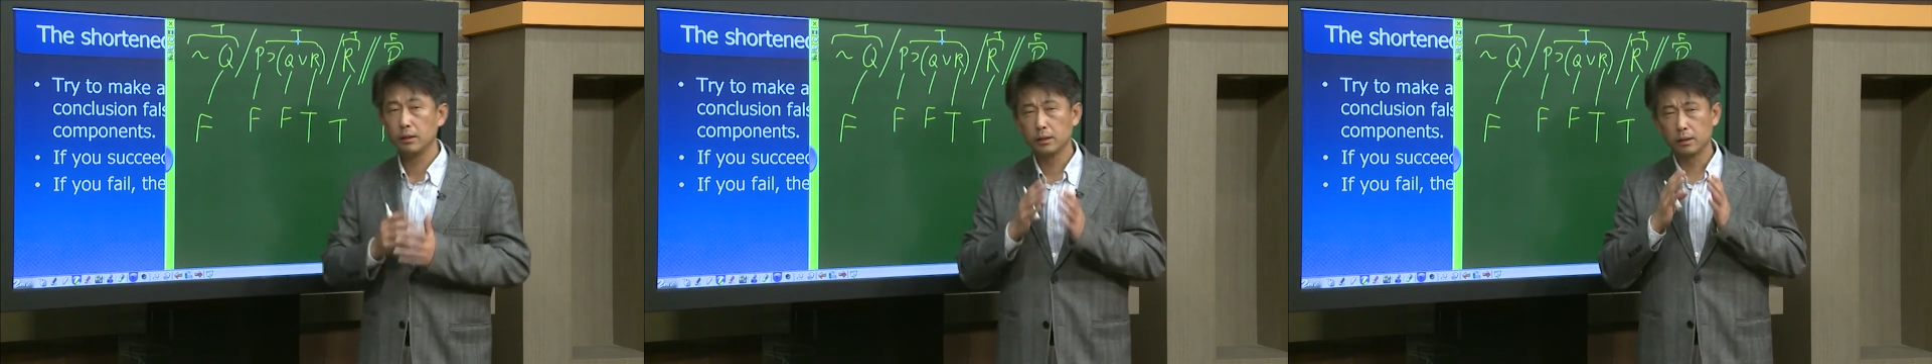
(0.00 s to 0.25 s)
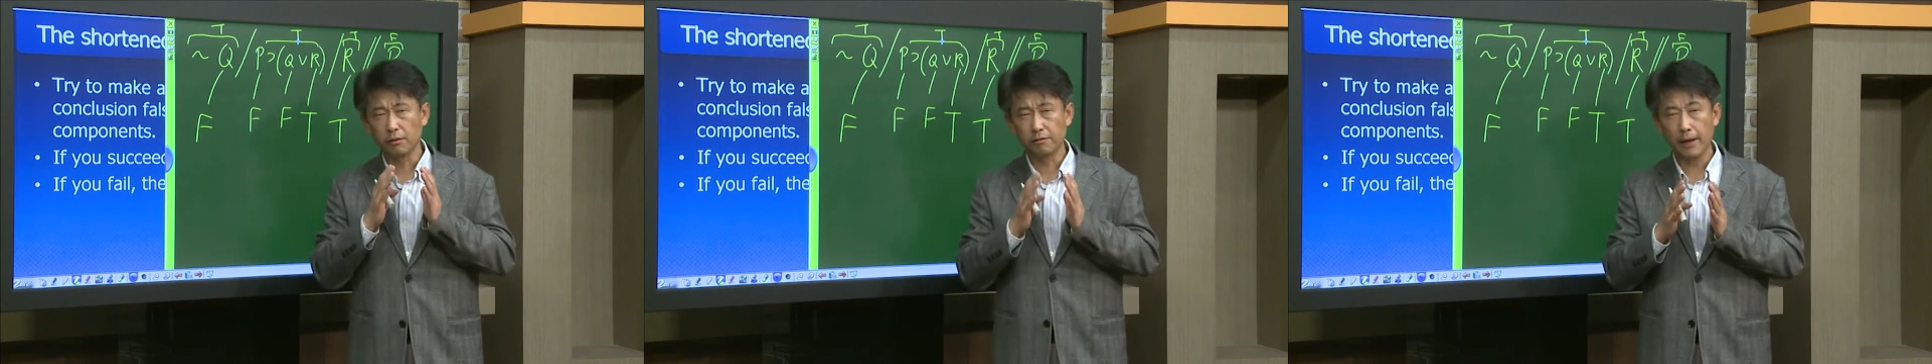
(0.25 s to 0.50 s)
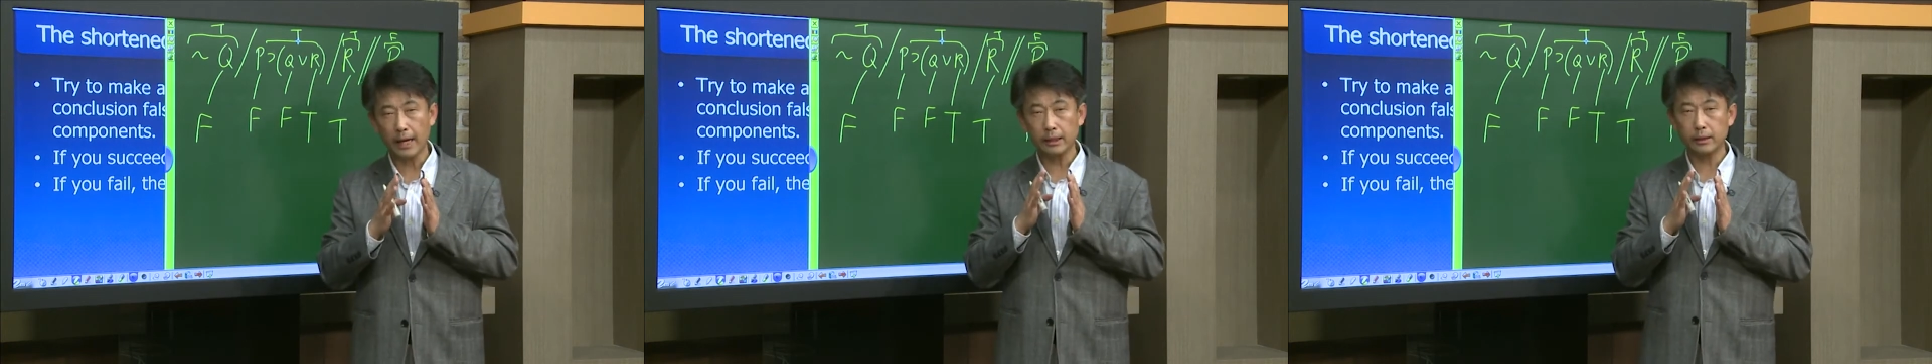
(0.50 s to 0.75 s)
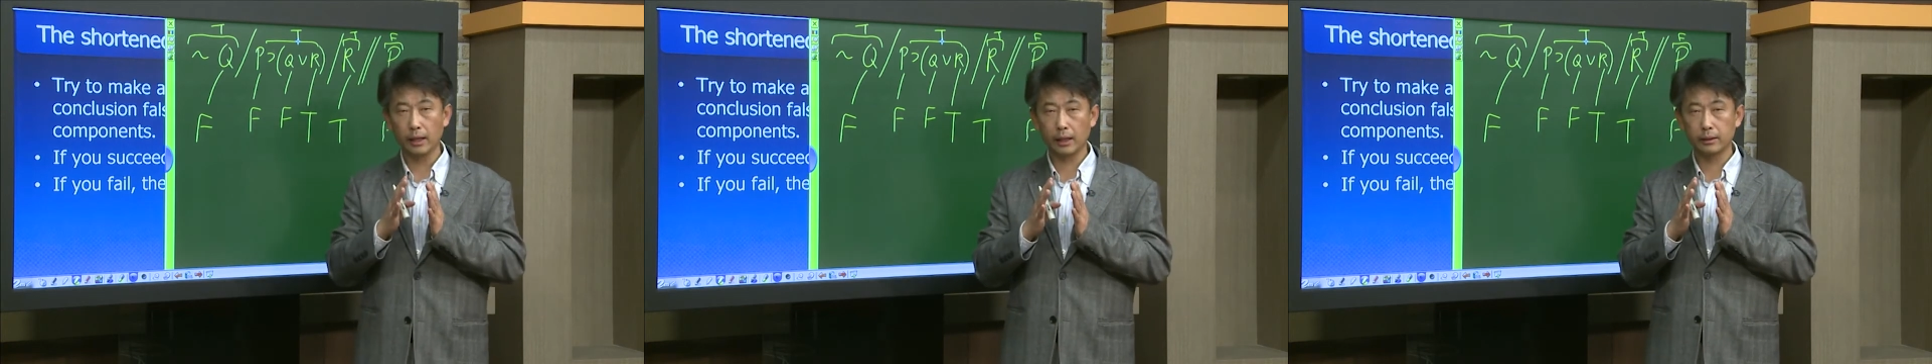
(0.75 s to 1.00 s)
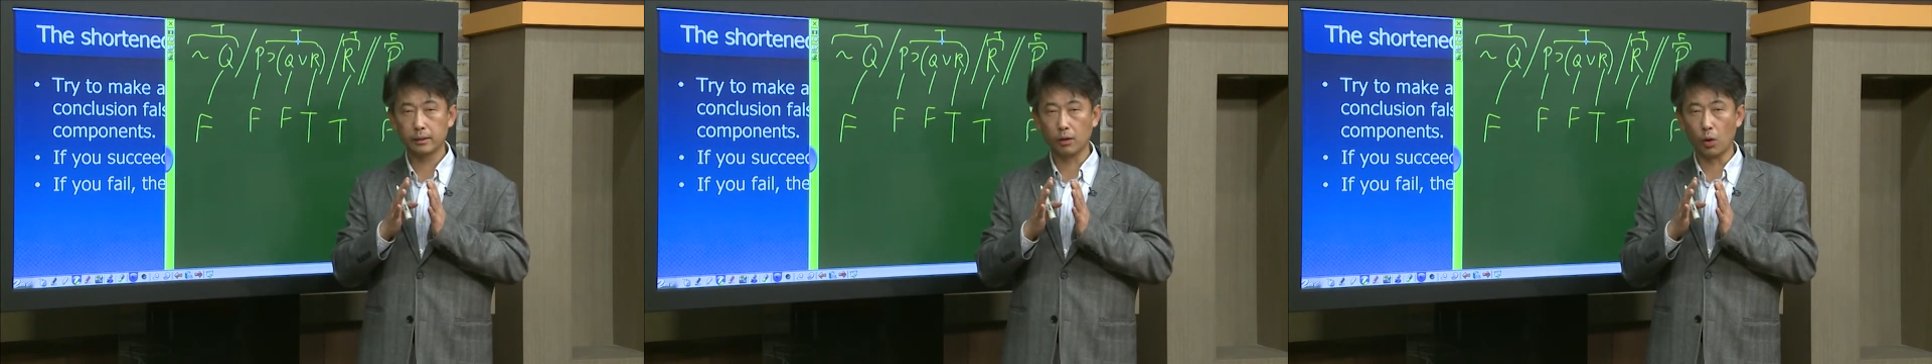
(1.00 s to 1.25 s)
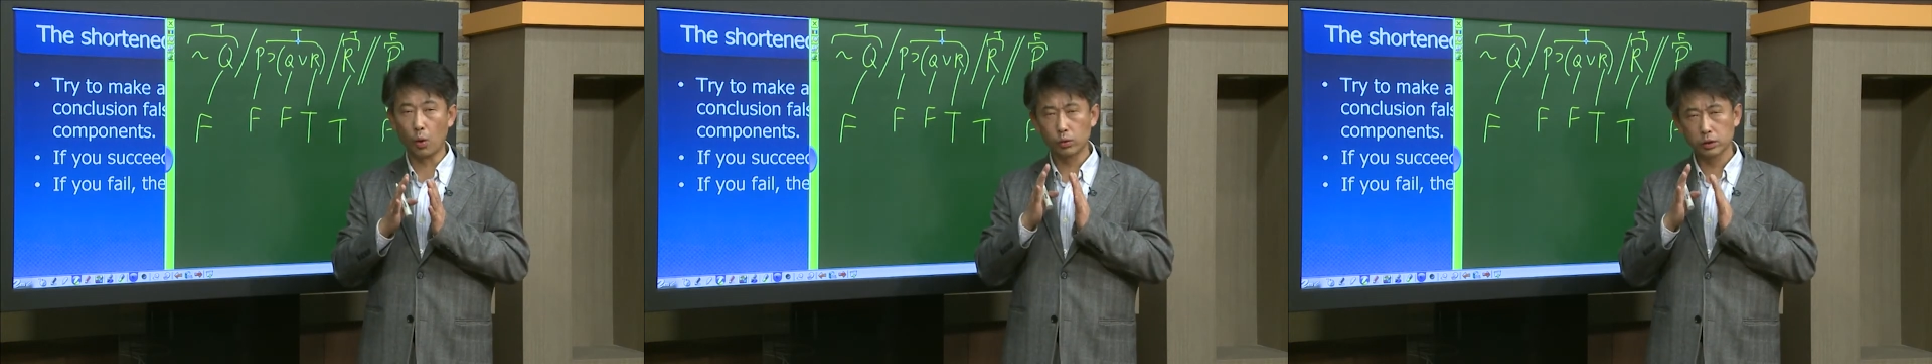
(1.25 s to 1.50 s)
The fact that
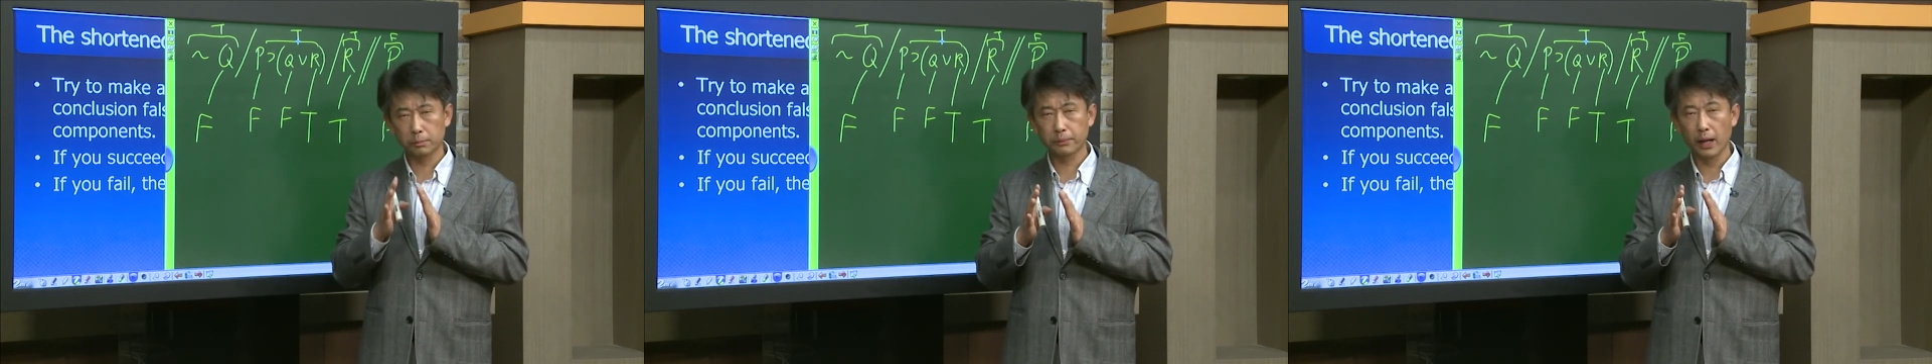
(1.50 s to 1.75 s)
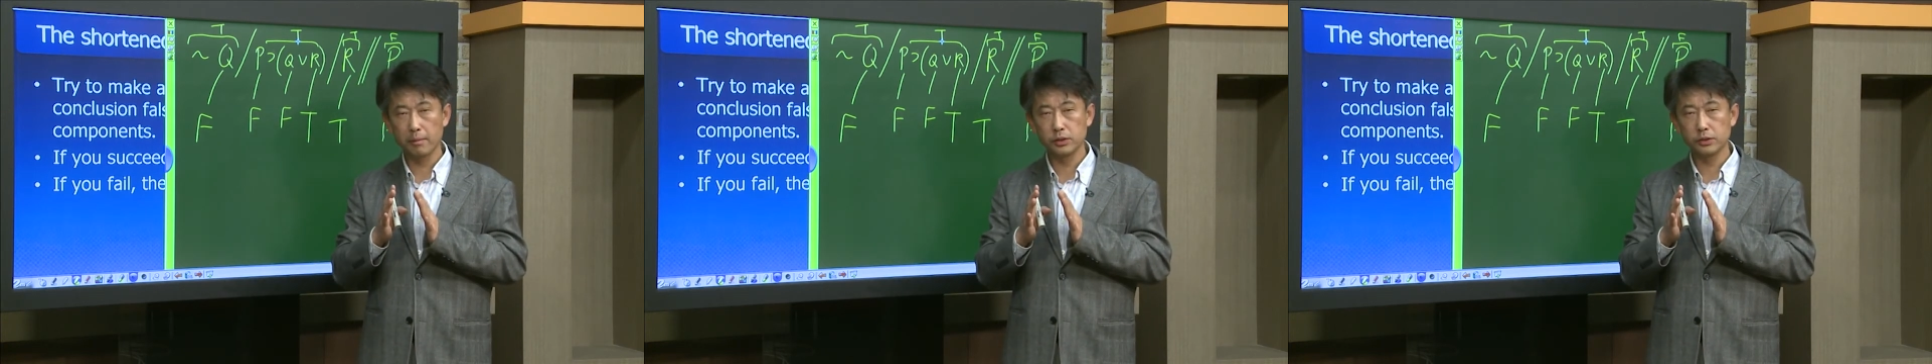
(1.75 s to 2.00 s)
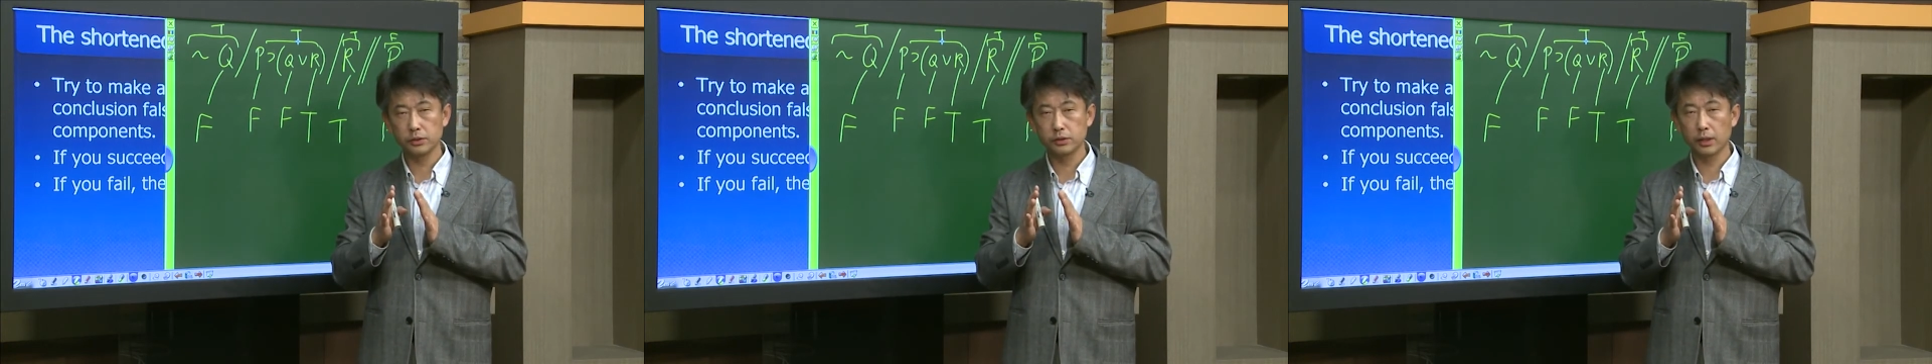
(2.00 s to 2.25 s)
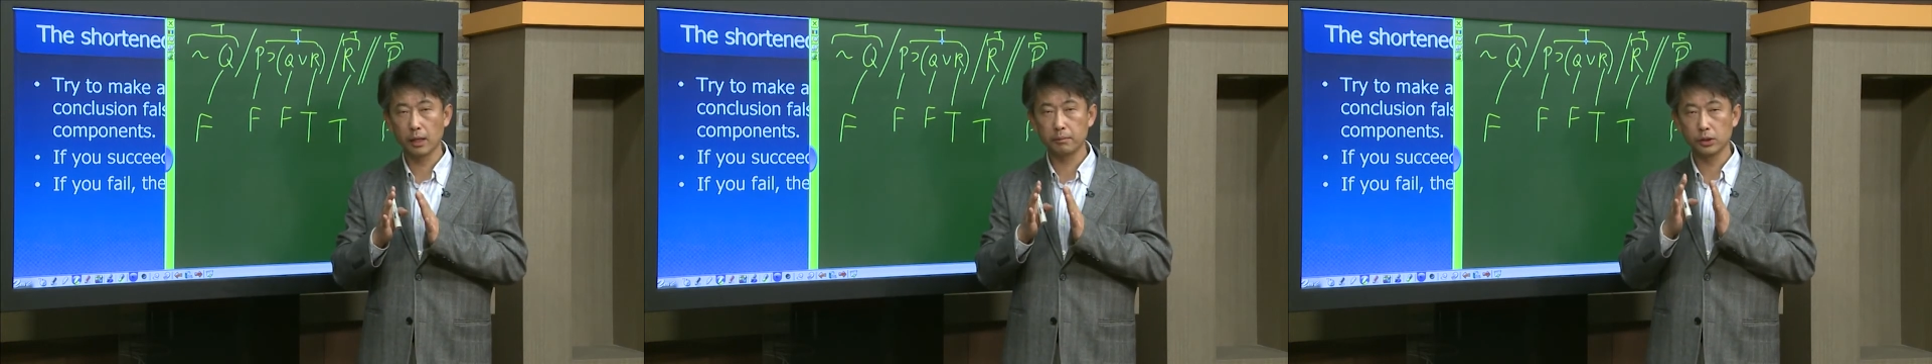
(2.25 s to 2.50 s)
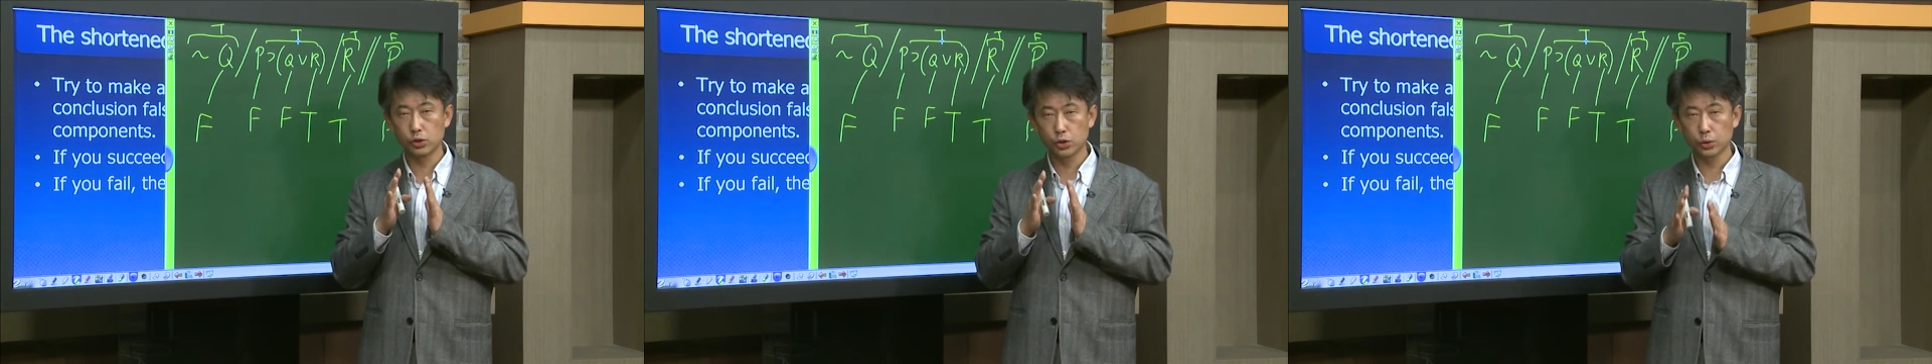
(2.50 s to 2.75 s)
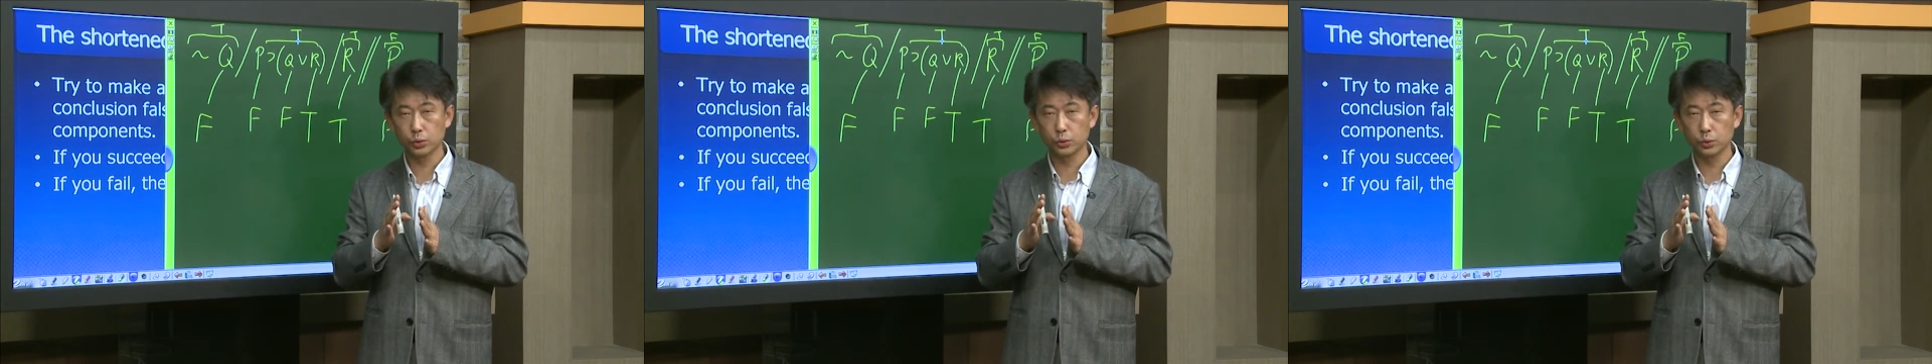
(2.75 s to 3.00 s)
all the premises can be
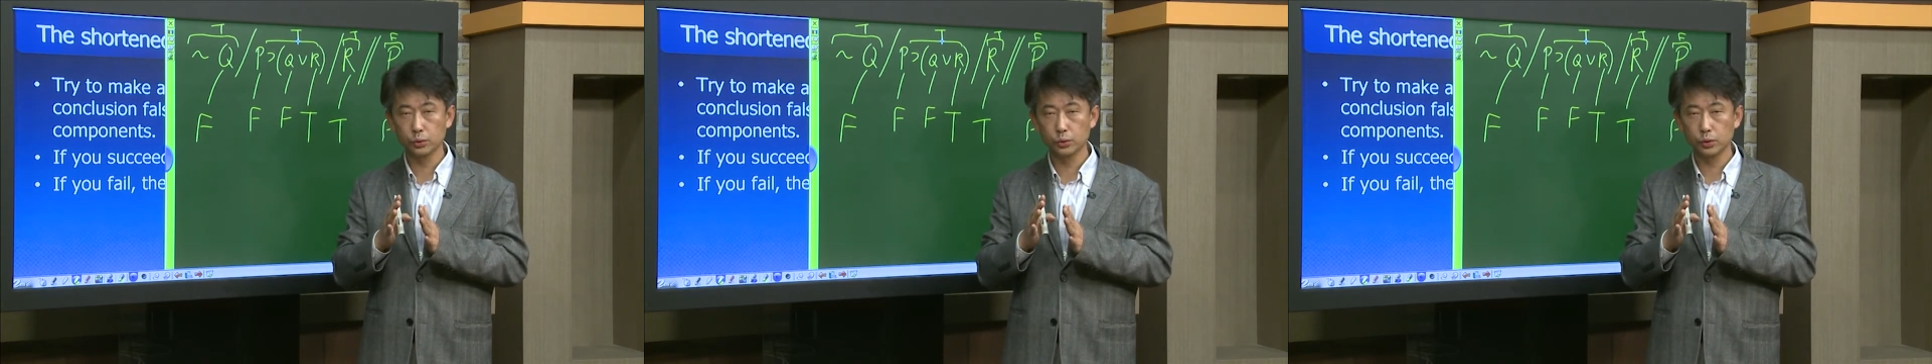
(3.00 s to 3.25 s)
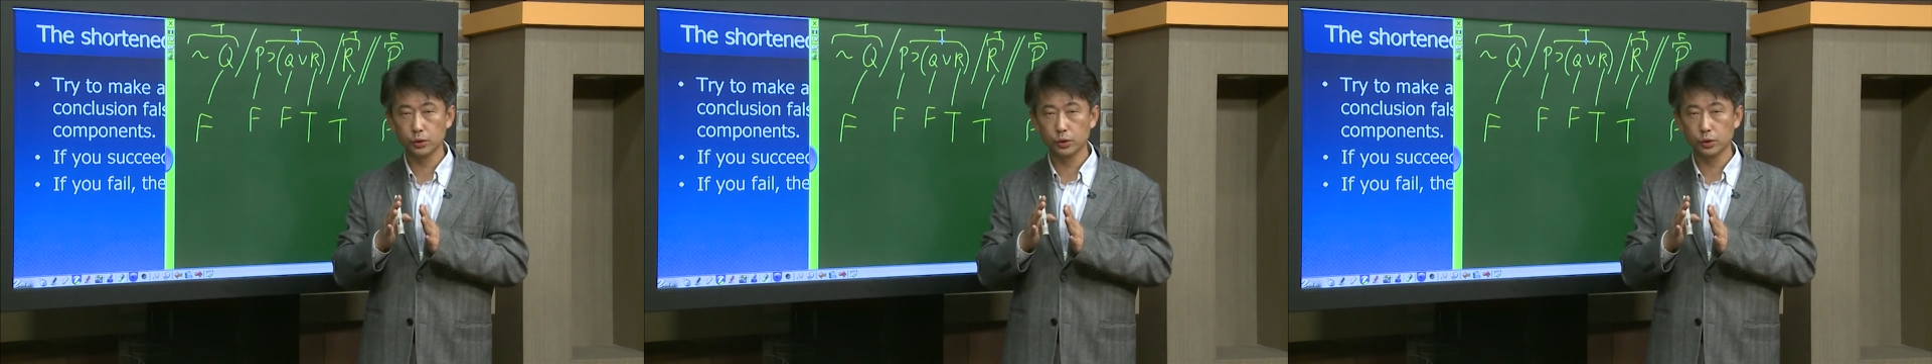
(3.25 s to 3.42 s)
true